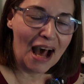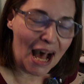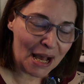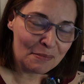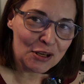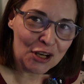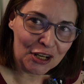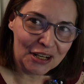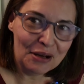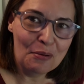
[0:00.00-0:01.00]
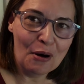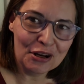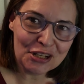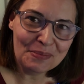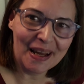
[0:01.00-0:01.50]
I'm gonna
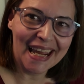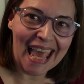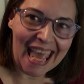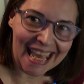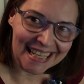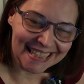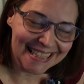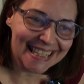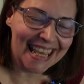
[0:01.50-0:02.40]
wash my hands